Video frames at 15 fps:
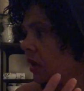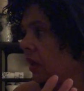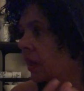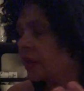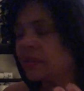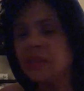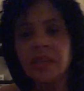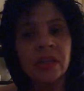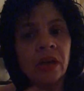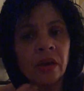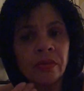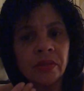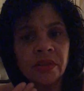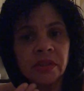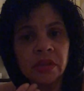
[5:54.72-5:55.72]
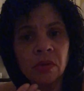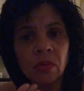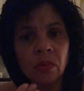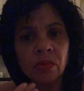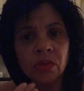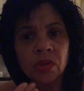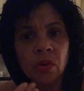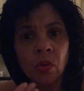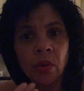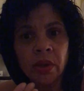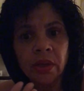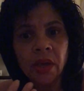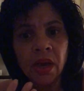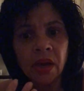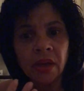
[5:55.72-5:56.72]
I didn't understand what was
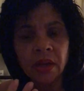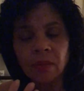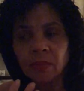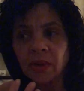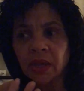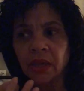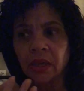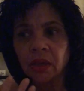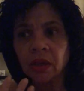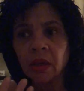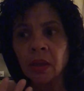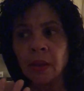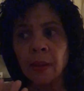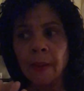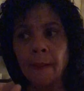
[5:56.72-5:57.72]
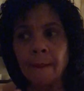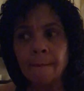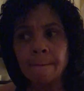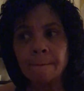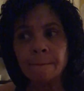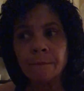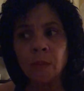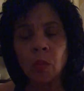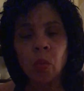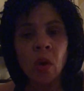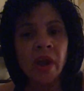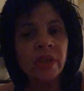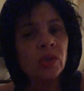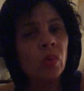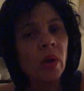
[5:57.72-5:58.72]
going on. I'm like,
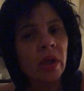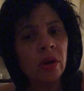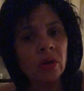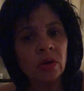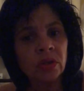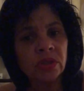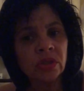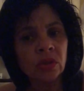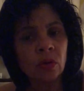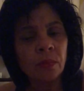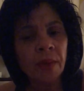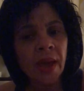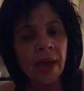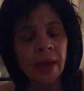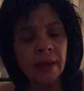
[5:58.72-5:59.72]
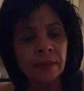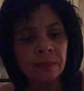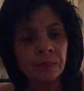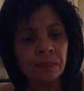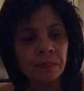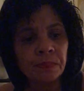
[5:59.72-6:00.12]
why do I hurt so bad?